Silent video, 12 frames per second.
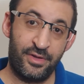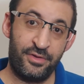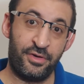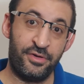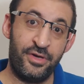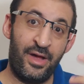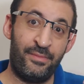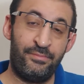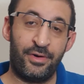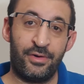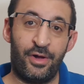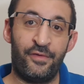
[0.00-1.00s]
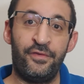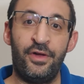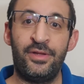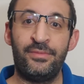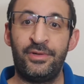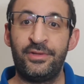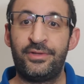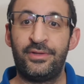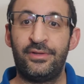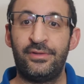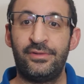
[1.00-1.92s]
the number of elements